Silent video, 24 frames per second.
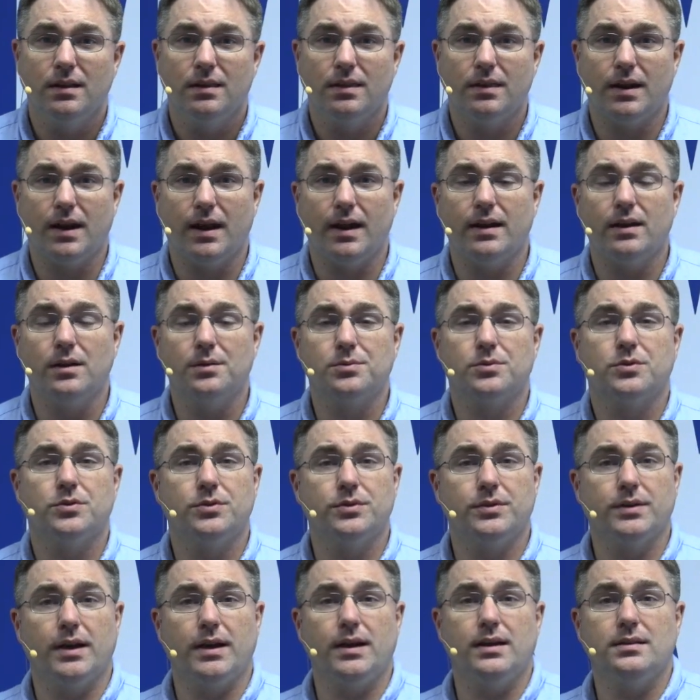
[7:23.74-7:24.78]
that I helped
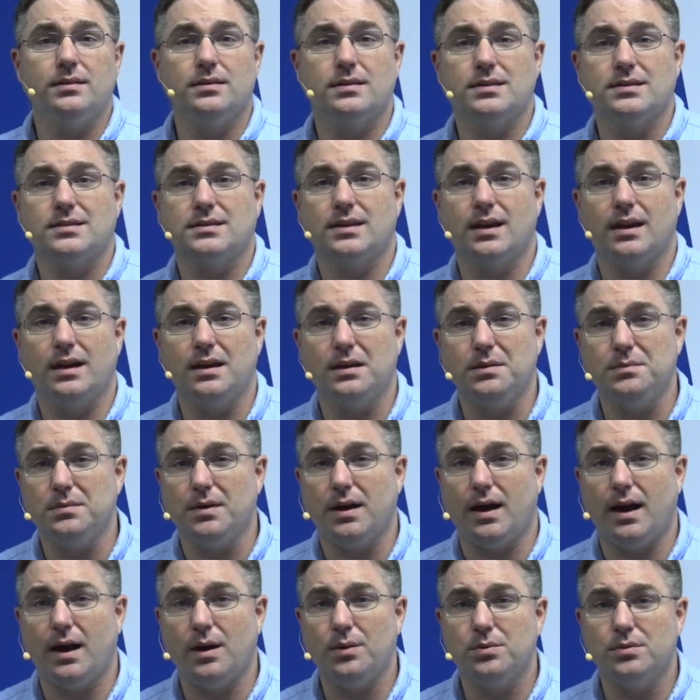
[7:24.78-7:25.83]
create in this game,
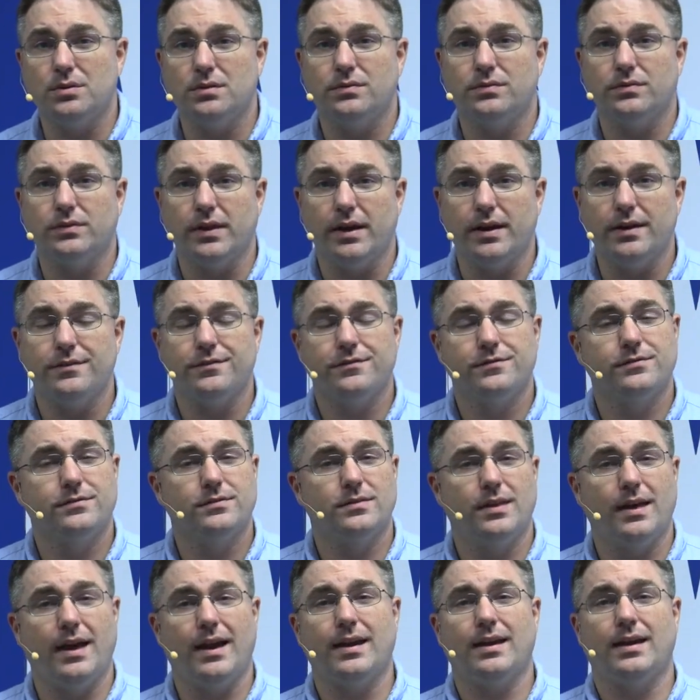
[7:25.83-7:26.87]
I would have left
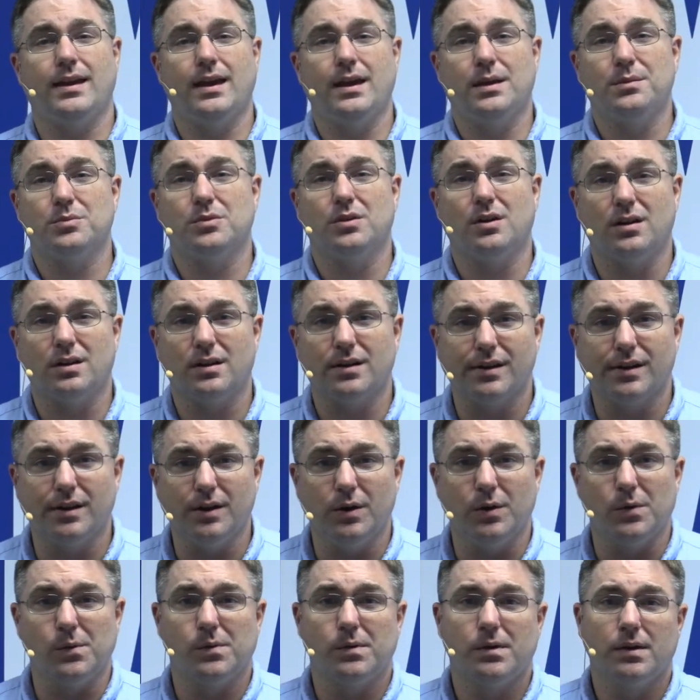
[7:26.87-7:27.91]
that game long
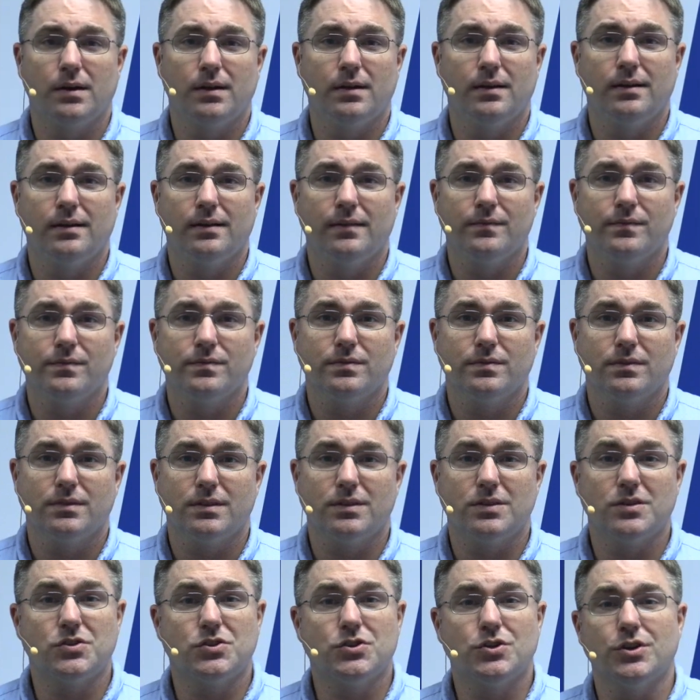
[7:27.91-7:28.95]
ago.
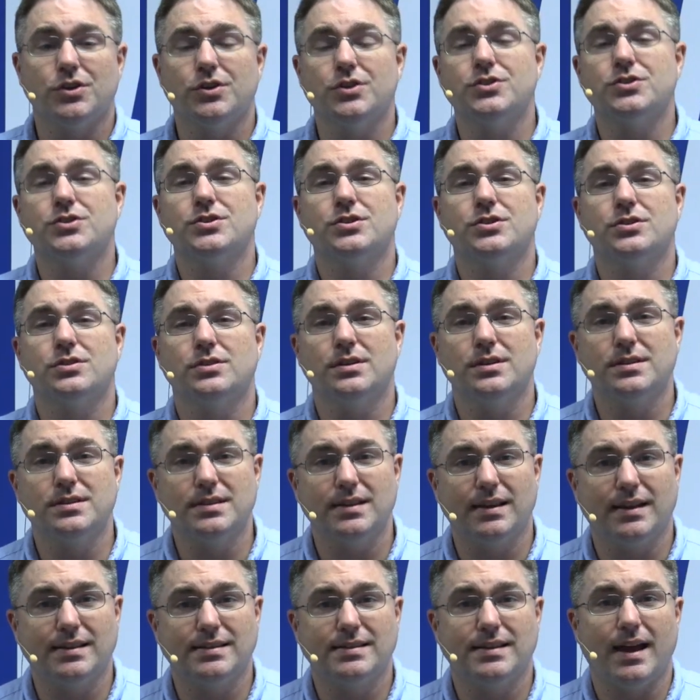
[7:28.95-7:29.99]
And the church is
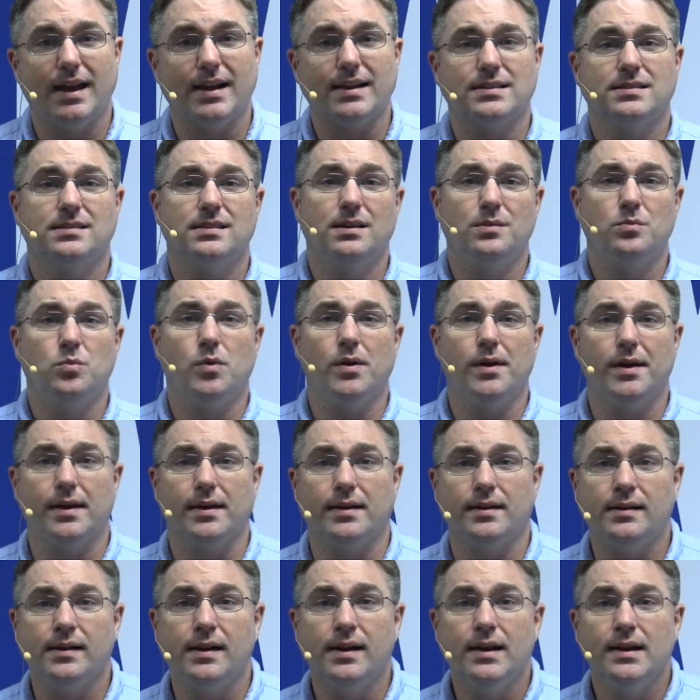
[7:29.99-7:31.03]
the exact same
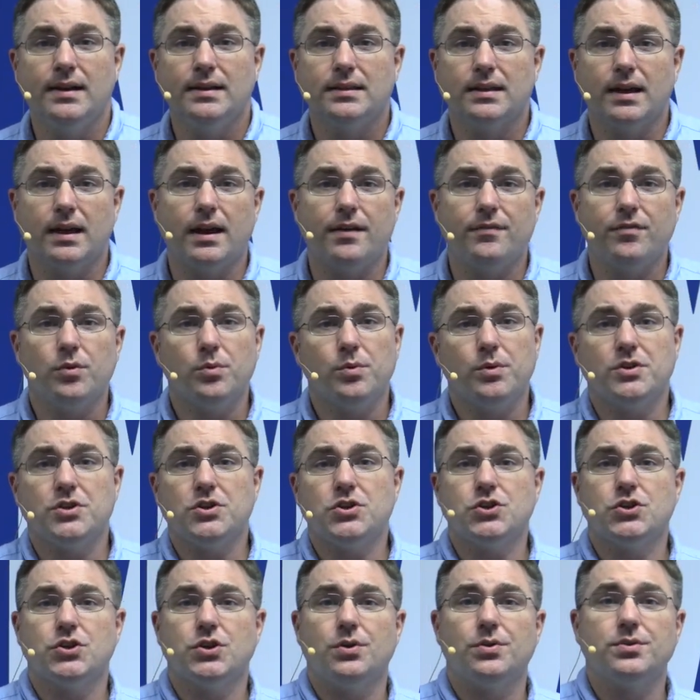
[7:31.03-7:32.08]
way. Not everyone
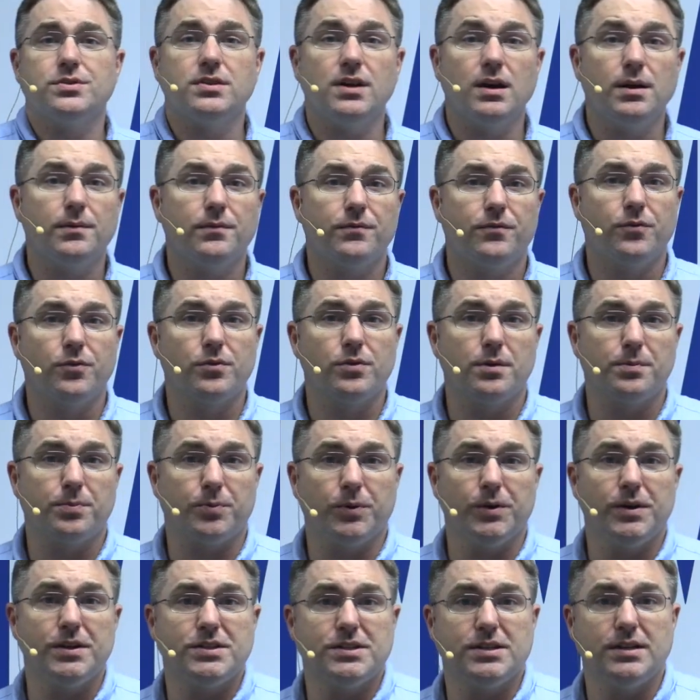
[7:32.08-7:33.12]
shows up for the
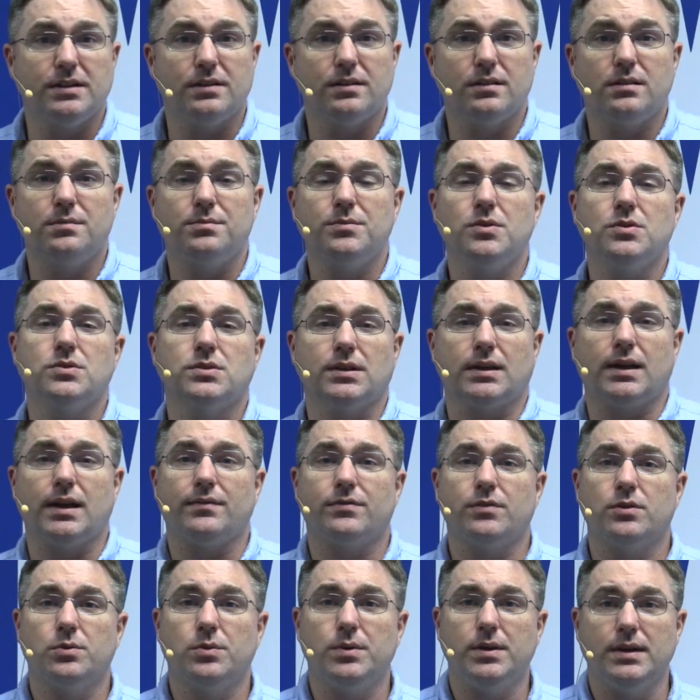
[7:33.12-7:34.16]
preaching or the music
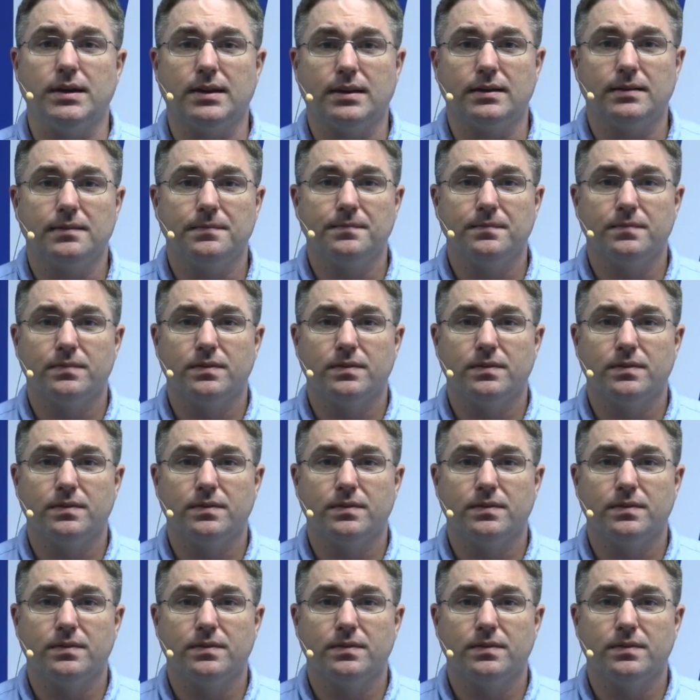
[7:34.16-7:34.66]
every week.